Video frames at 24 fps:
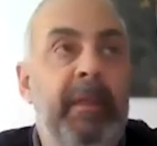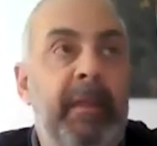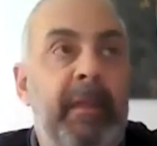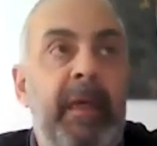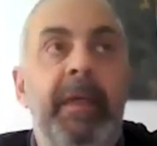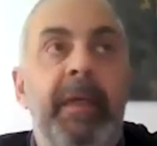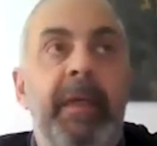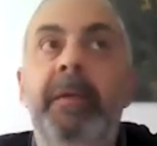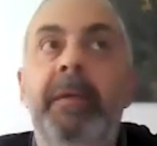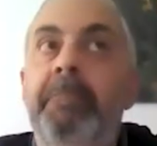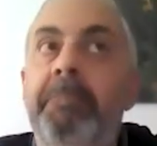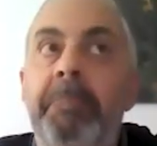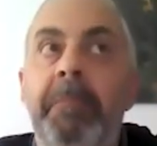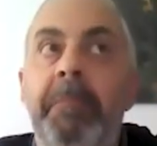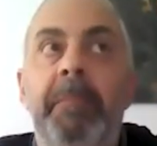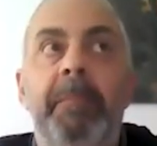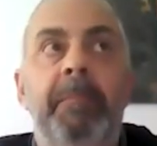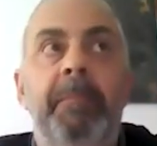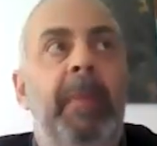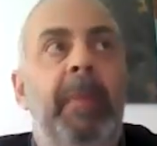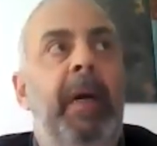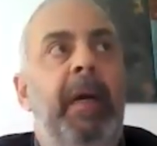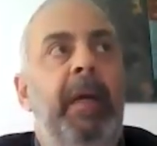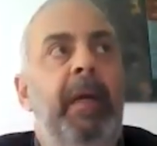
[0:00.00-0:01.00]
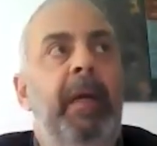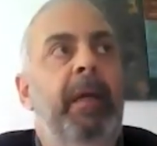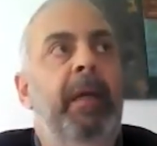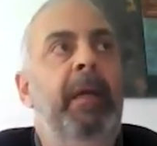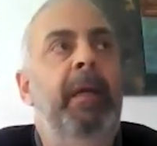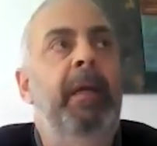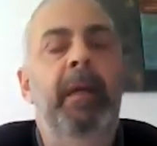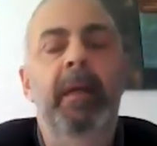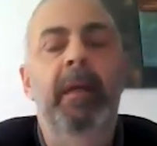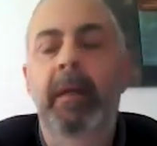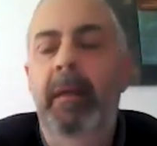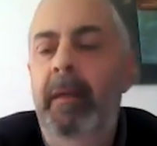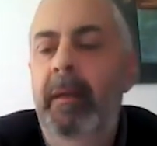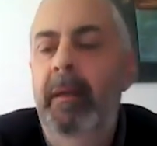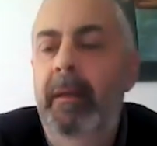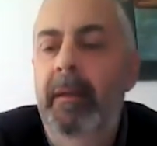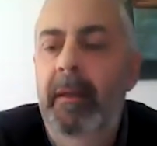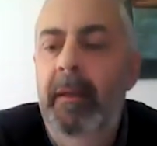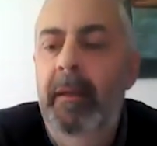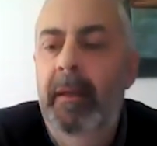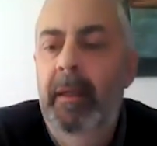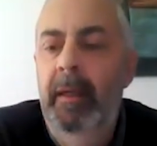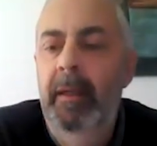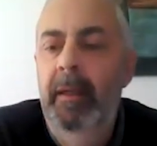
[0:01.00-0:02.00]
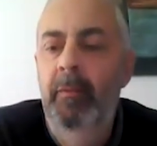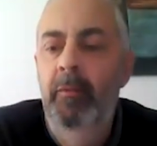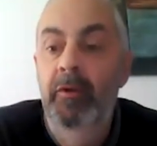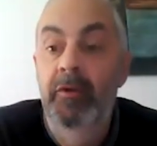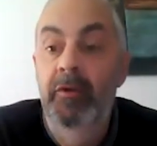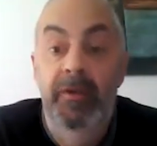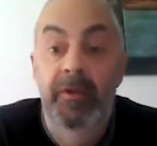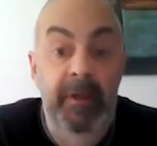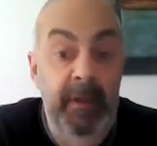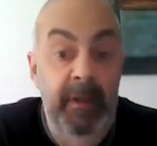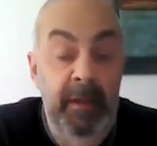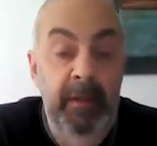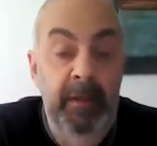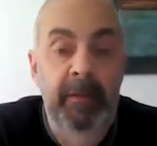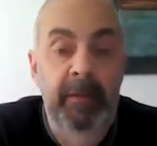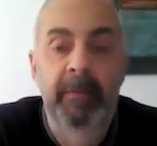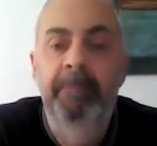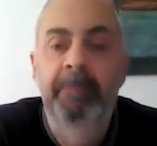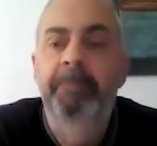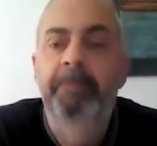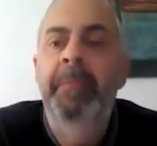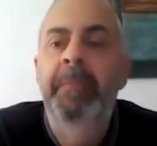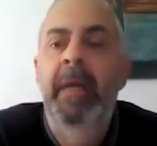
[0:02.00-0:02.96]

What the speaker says: And then I was there.